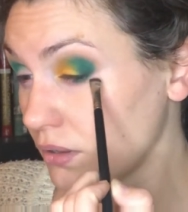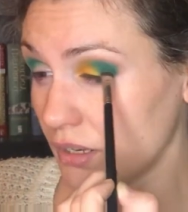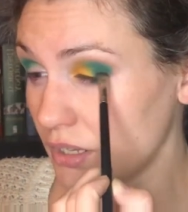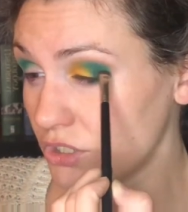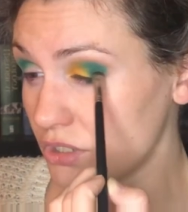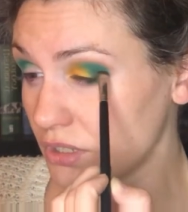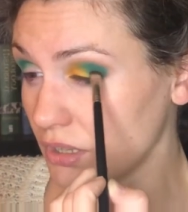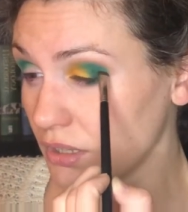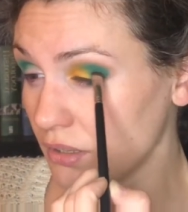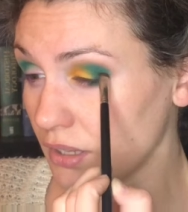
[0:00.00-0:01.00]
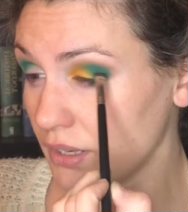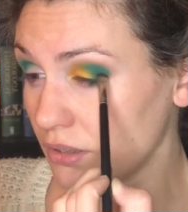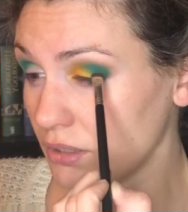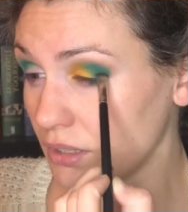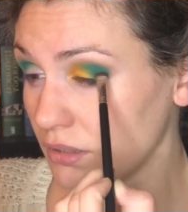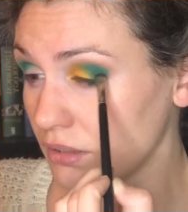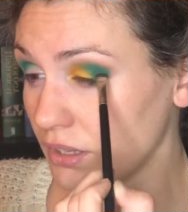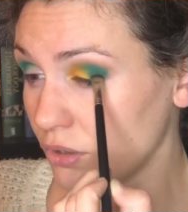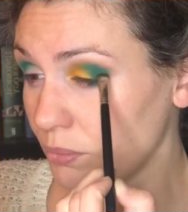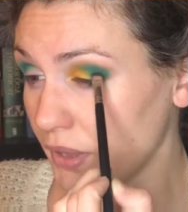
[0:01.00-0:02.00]
It's just a
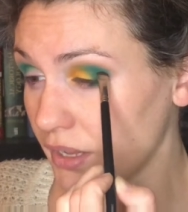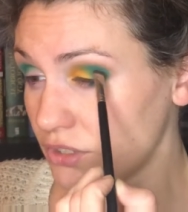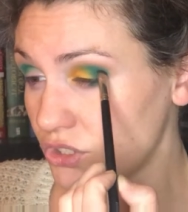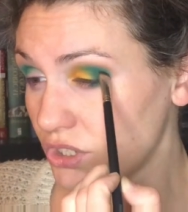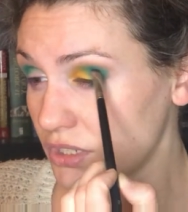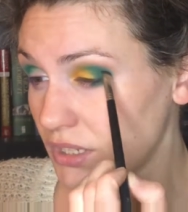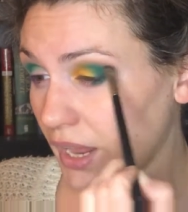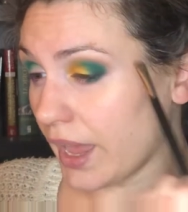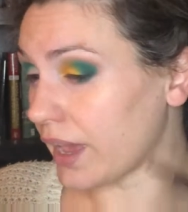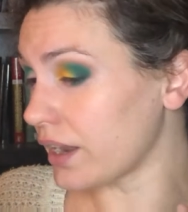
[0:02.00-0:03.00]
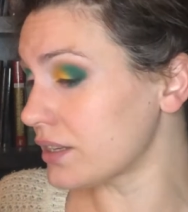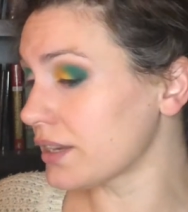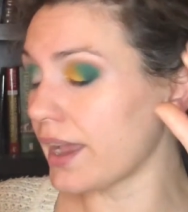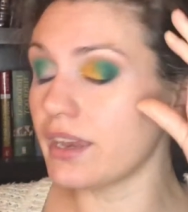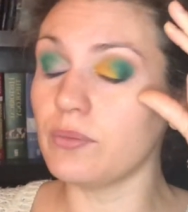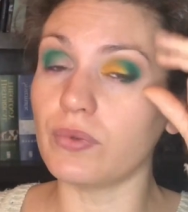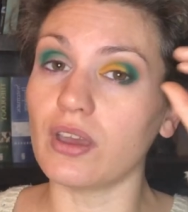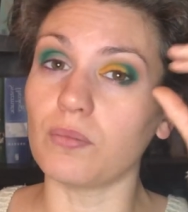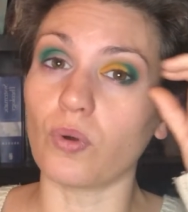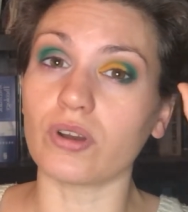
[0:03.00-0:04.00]
little bit. It's just to add a tiny
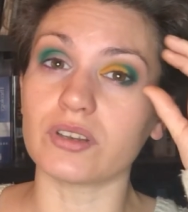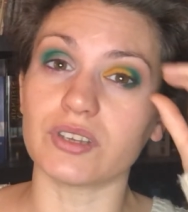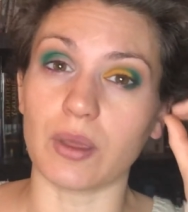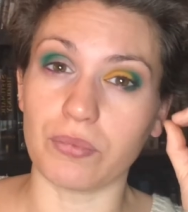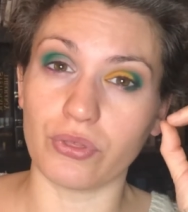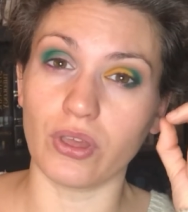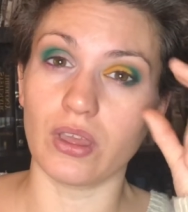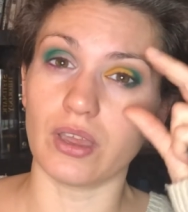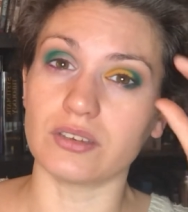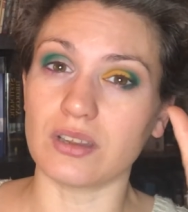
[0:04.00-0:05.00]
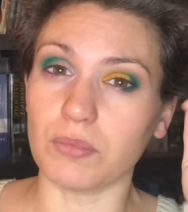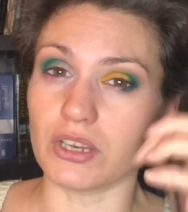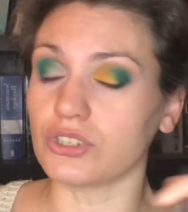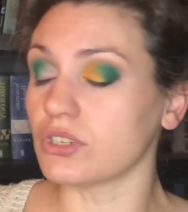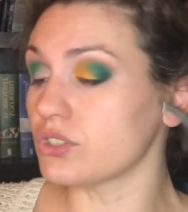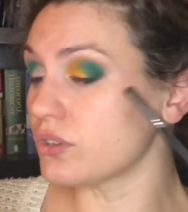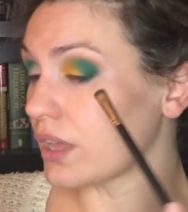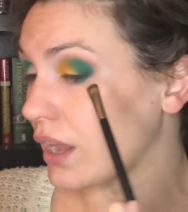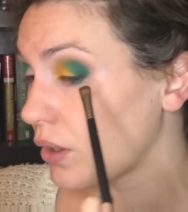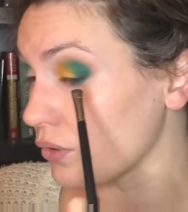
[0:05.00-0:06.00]
bit more depth and dimension to
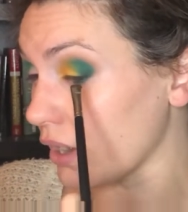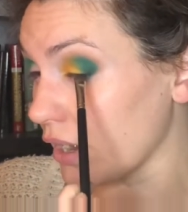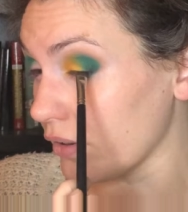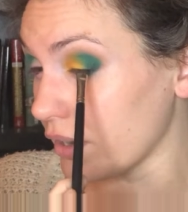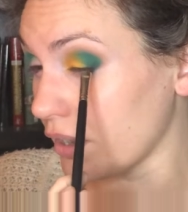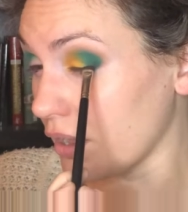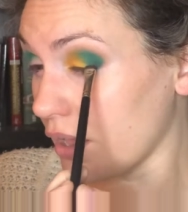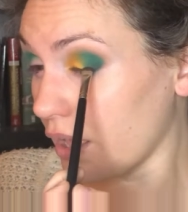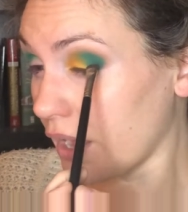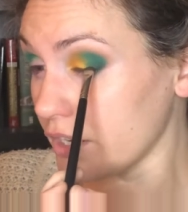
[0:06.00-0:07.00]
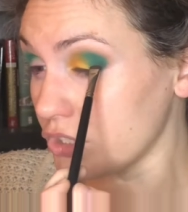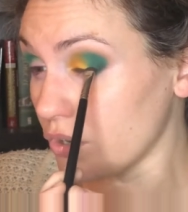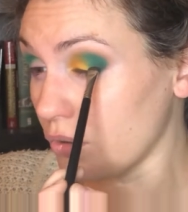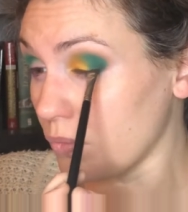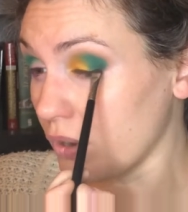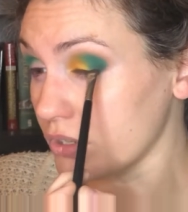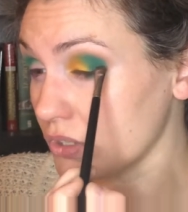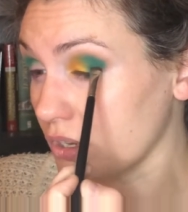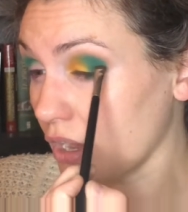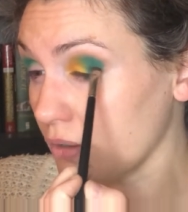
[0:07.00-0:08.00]
that outer area. I don't want to
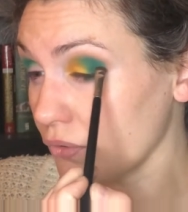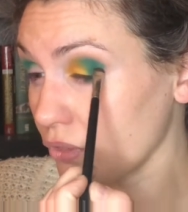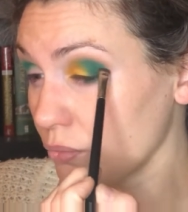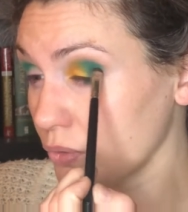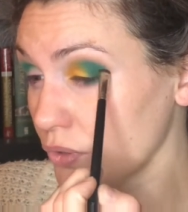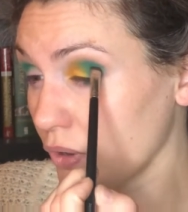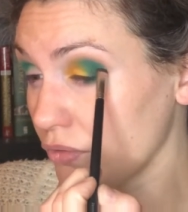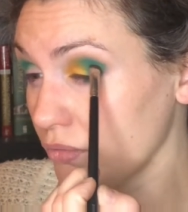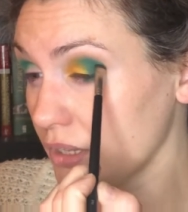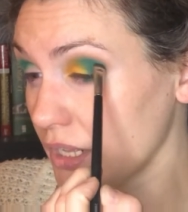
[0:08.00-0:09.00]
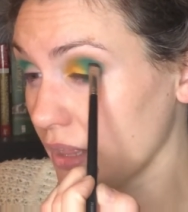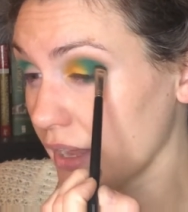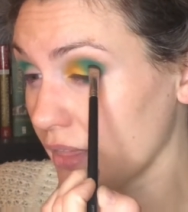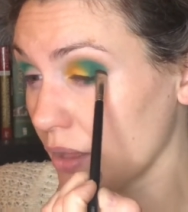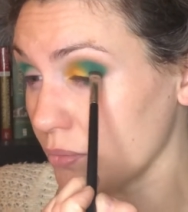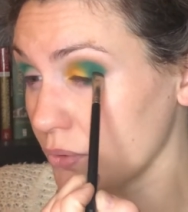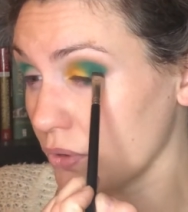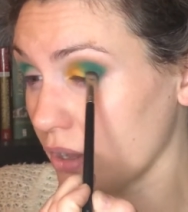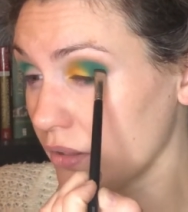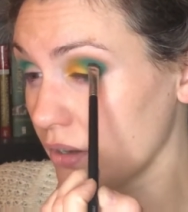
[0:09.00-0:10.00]
cover the blue. I really like that blue
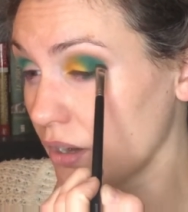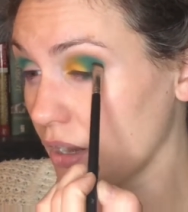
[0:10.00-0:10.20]
color.